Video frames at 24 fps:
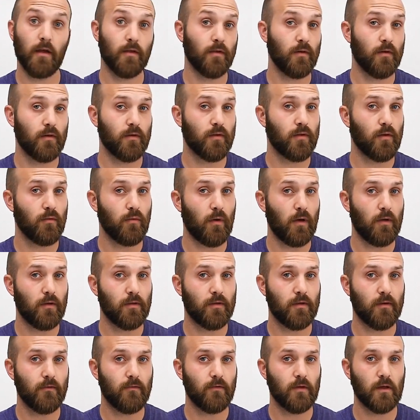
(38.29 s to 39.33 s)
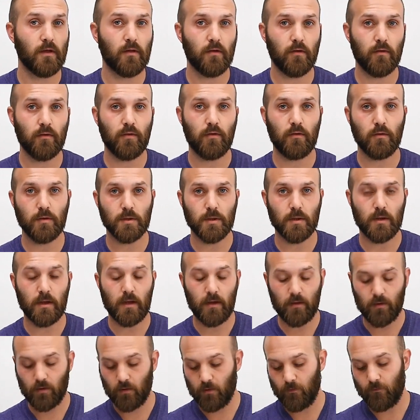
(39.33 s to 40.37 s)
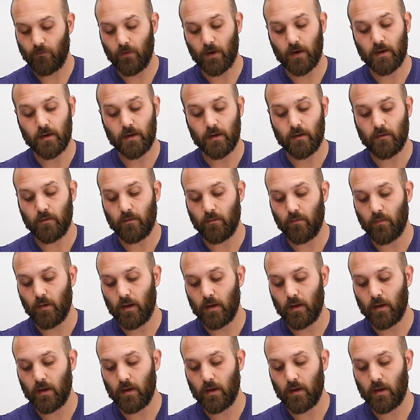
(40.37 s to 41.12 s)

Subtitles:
As long as they're relatively close, you should easily find it in the